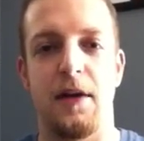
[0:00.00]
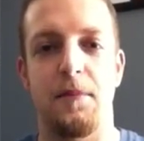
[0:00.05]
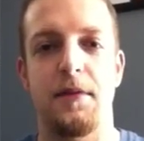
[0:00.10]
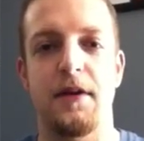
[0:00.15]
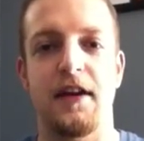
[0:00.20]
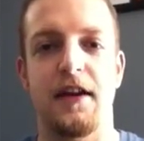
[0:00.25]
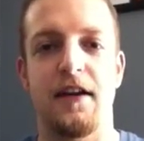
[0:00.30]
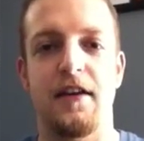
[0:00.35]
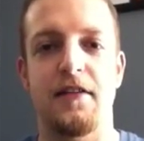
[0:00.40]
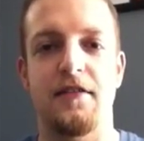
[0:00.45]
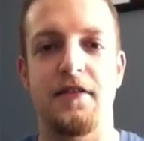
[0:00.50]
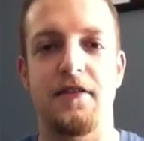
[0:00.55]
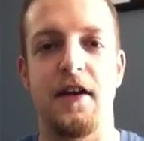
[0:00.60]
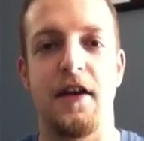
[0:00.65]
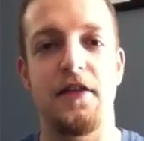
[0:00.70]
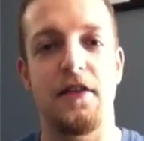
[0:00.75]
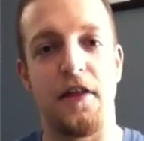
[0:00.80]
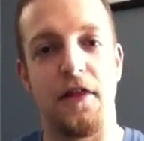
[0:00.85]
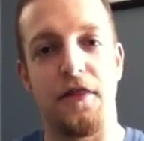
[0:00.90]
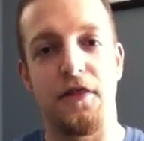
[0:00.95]
because
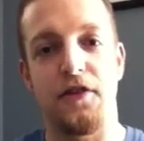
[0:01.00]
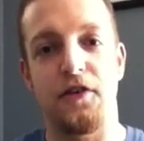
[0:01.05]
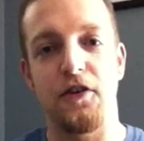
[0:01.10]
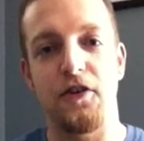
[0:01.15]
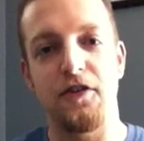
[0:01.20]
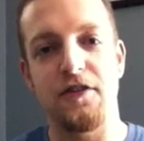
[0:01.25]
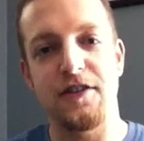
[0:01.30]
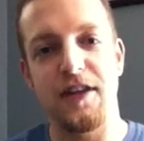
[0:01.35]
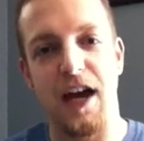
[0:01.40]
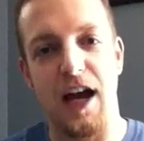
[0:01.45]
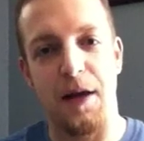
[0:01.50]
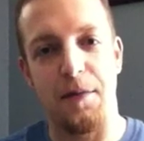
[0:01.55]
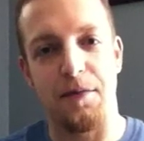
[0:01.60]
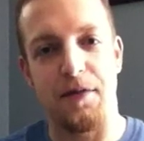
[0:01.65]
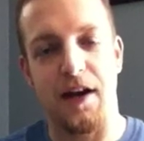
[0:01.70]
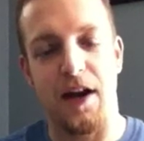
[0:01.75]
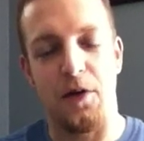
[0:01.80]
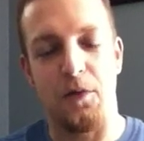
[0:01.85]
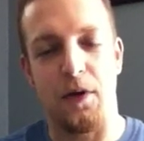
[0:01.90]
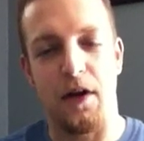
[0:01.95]
then the third time
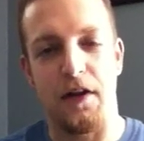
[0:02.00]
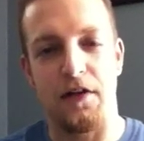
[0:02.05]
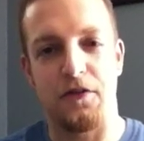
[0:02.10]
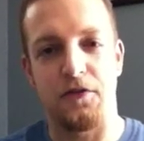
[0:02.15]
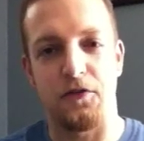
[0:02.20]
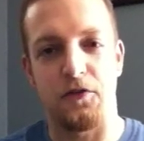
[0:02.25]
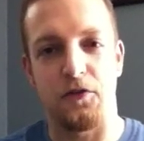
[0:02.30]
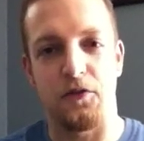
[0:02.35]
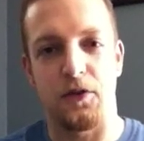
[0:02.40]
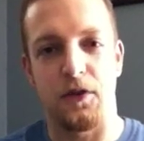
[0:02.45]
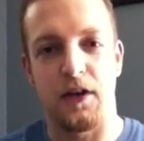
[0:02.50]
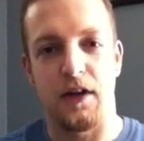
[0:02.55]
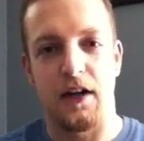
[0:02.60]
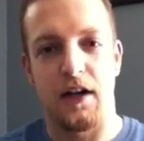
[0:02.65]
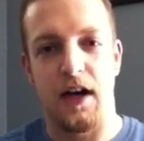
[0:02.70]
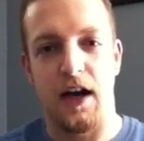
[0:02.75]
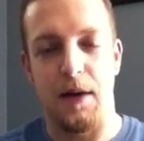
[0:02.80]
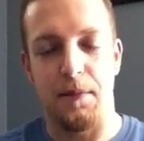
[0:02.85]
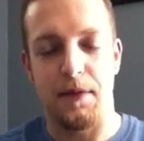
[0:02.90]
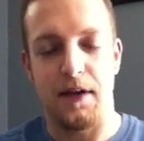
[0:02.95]
that I went through
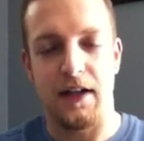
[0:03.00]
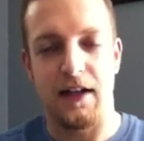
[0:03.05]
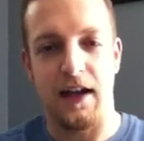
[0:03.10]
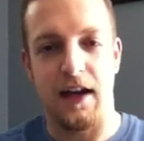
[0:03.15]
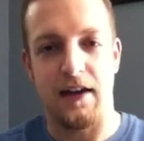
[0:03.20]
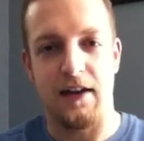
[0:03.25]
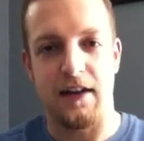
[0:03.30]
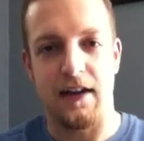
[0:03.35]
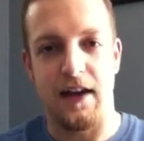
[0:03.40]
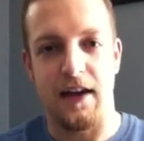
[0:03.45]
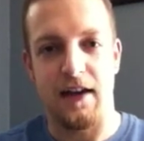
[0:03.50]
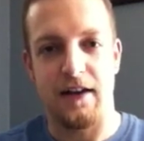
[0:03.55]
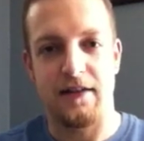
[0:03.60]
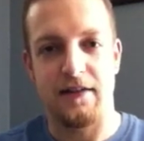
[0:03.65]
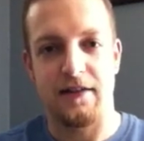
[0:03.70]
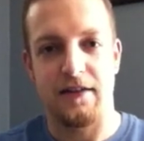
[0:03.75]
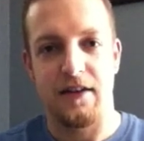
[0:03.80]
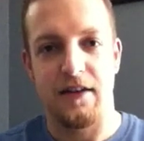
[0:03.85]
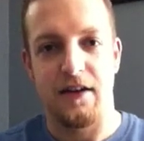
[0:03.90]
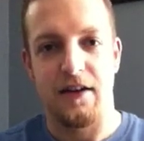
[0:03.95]

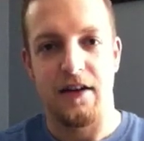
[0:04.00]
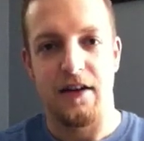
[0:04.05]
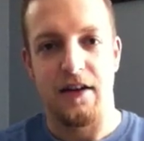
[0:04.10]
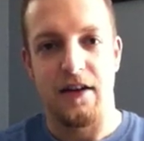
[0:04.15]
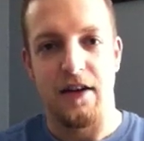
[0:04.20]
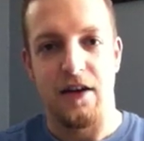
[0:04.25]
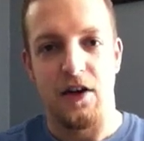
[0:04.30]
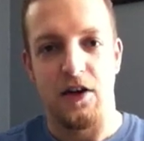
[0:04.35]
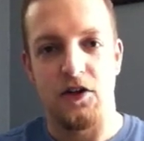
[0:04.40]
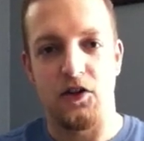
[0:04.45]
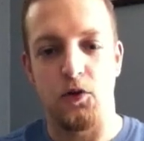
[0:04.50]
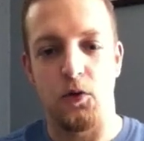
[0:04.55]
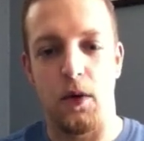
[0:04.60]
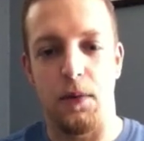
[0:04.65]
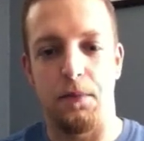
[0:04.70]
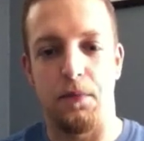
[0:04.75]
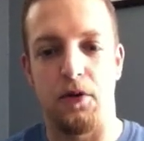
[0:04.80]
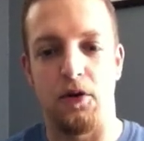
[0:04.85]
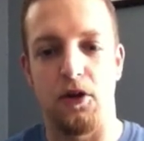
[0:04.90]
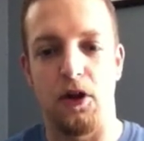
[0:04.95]
P90X
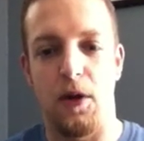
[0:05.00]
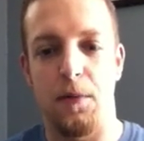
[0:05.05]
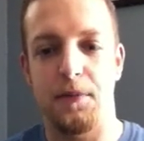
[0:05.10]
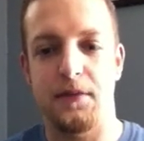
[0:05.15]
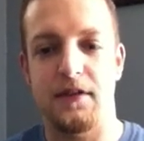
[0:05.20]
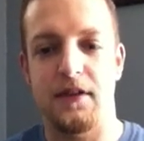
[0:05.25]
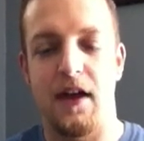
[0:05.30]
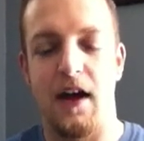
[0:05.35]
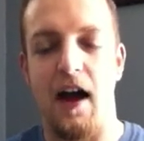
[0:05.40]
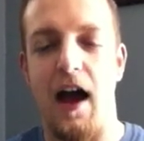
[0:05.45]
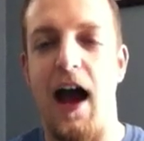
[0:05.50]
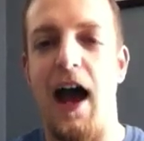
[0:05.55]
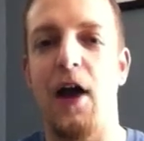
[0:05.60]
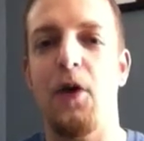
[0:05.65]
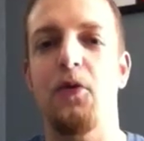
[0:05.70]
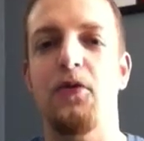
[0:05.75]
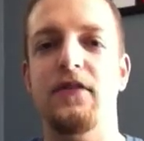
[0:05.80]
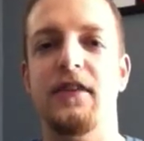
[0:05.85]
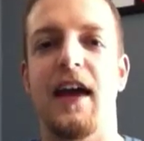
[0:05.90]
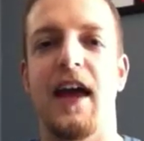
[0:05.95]
doing pull-ups, I
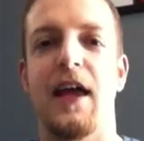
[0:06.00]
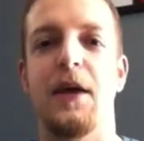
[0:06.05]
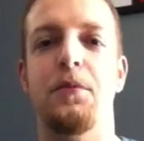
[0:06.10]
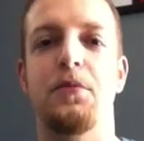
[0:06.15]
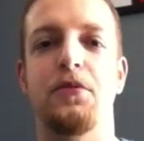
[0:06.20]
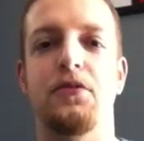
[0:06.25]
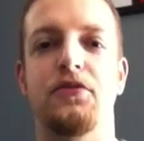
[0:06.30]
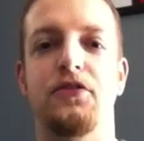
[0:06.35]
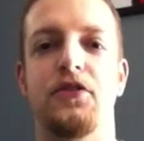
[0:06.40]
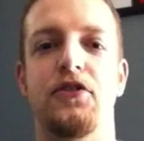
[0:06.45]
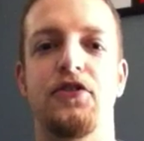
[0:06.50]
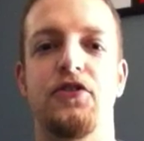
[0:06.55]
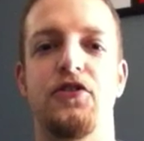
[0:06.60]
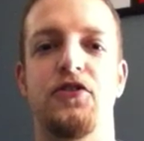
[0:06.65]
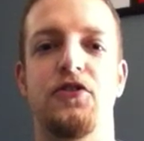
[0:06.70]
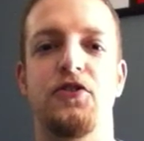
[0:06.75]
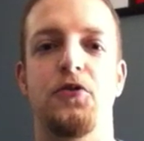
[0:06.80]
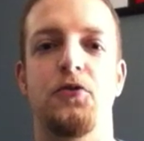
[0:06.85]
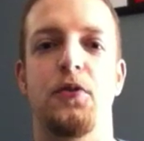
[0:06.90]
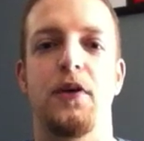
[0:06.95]
was able to
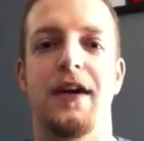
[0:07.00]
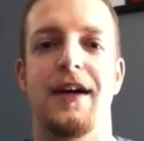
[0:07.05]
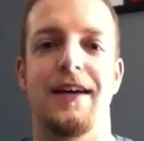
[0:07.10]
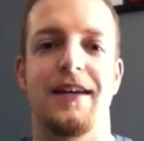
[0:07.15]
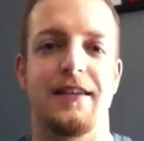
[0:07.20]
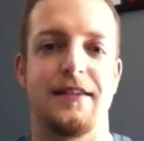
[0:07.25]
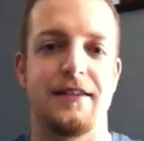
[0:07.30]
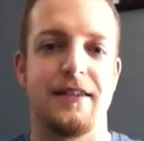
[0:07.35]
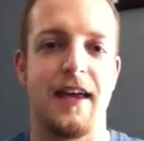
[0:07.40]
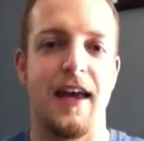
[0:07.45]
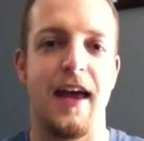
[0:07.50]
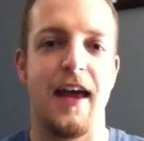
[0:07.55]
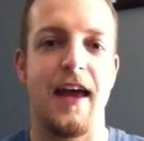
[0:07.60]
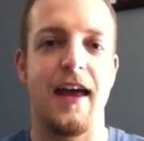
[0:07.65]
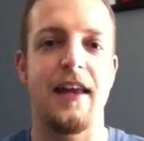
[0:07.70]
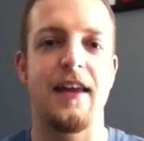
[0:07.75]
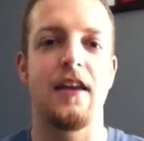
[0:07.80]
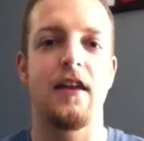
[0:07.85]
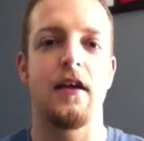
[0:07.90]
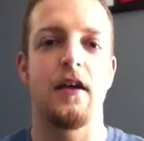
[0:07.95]
do
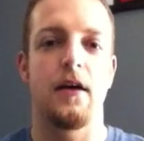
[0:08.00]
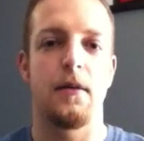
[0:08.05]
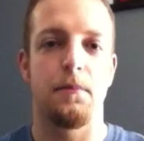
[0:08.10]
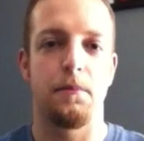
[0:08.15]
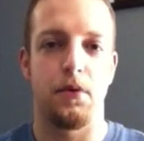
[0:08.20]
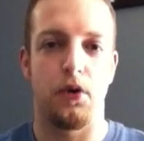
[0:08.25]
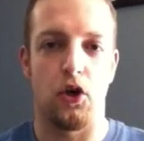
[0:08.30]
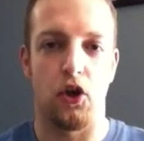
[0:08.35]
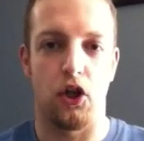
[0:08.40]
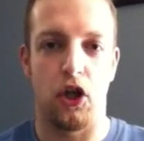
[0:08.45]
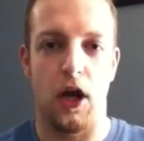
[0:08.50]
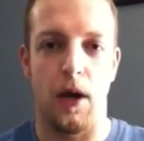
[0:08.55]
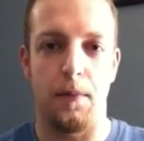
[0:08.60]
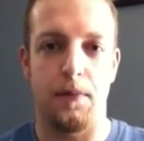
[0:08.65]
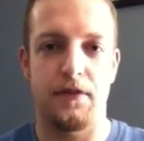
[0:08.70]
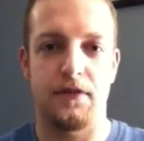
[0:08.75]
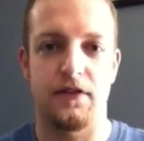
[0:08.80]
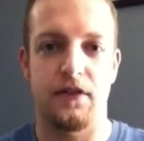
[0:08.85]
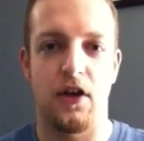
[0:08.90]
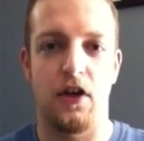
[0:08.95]
10
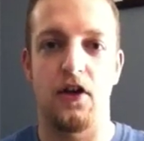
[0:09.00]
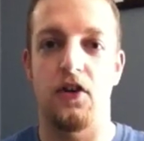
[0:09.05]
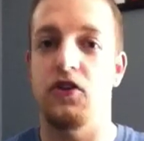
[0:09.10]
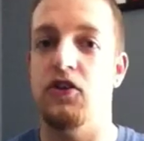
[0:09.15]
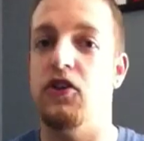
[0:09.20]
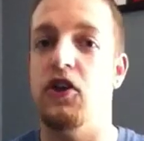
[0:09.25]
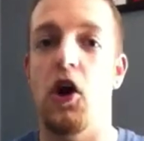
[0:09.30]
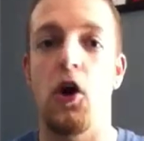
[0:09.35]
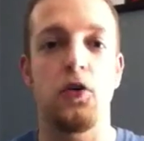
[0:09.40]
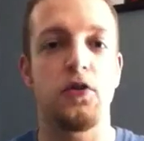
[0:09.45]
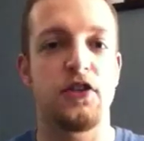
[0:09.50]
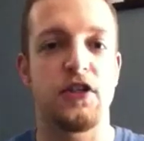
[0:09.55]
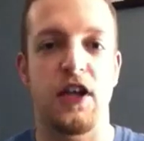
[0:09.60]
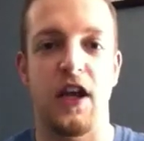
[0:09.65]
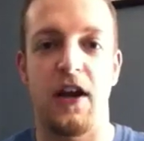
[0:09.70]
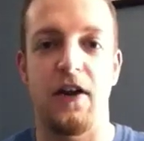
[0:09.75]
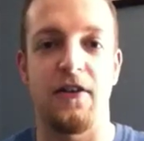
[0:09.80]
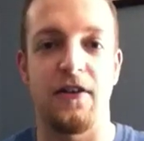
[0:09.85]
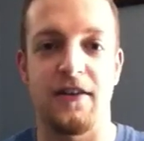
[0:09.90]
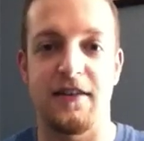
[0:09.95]
pull-ups, no
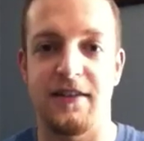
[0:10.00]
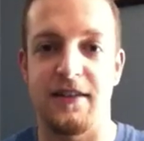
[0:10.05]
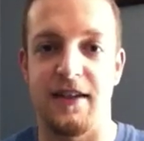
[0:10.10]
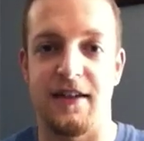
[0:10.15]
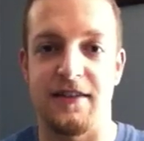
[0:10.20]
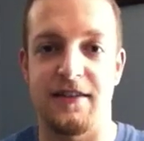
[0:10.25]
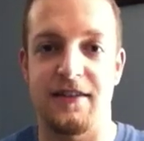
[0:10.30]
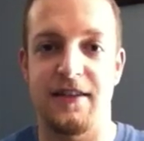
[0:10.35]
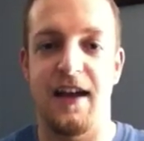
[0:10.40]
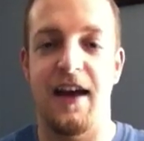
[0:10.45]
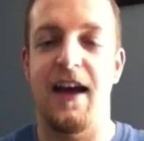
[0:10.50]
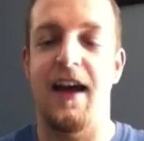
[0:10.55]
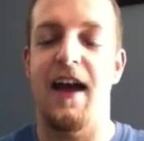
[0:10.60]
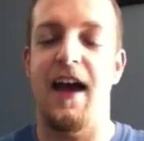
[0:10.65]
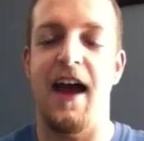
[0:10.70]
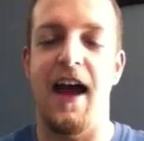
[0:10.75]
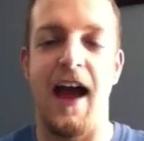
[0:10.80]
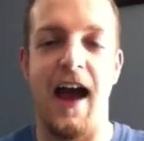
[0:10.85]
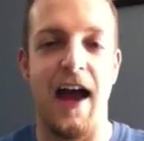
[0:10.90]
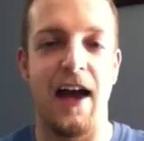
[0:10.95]
chair assist
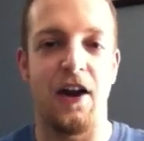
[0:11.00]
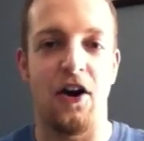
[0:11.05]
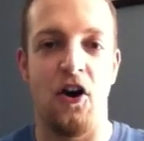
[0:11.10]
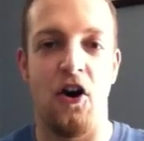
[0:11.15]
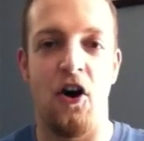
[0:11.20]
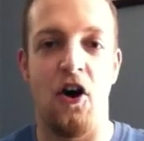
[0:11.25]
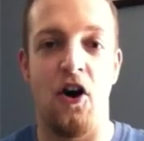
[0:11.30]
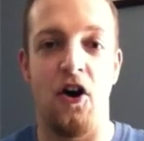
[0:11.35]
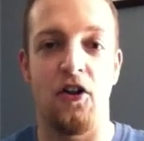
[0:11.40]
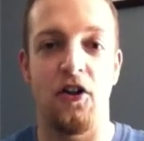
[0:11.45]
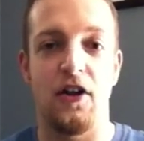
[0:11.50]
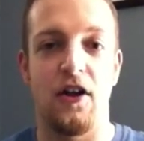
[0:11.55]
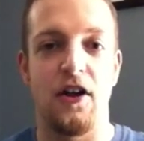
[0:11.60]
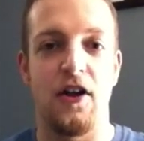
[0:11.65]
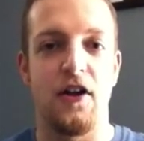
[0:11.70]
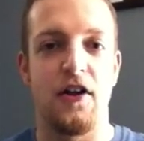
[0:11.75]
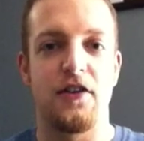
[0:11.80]
at all.